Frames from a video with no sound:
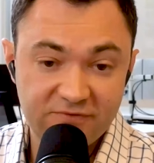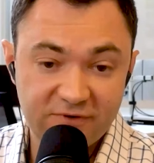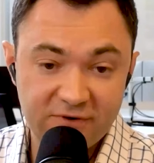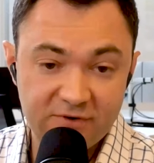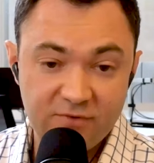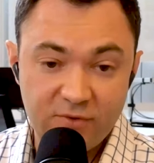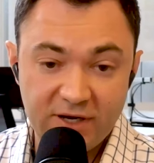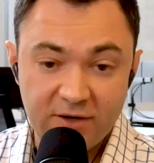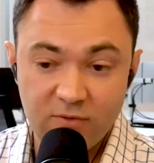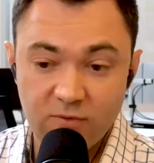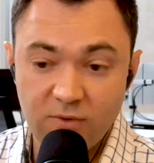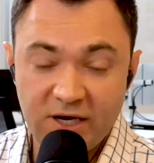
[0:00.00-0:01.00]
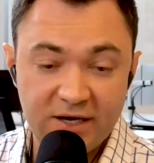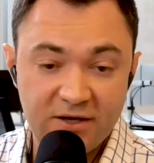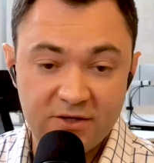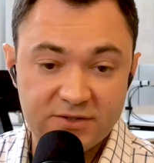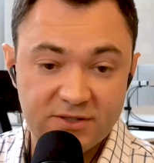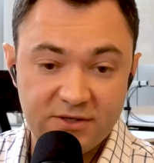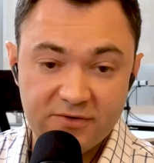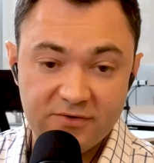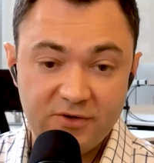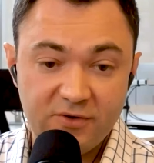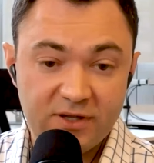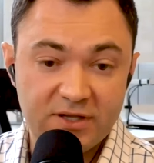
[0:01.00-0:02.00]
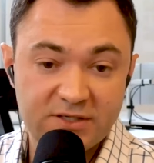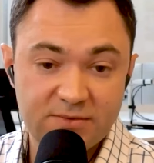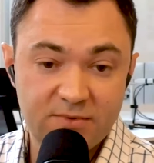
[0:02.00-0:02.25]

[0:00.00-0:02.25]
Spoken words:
for quite a while till doing this.